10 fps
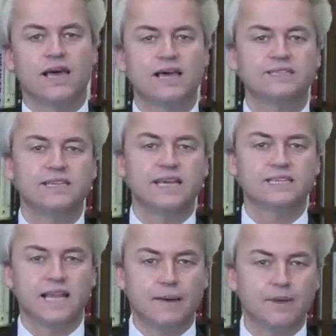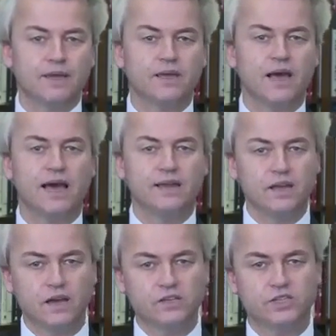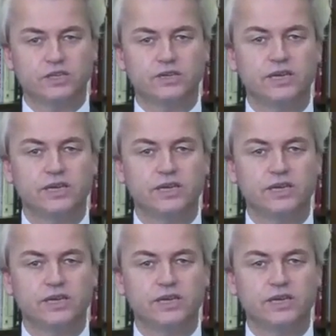as the Islamic ideology,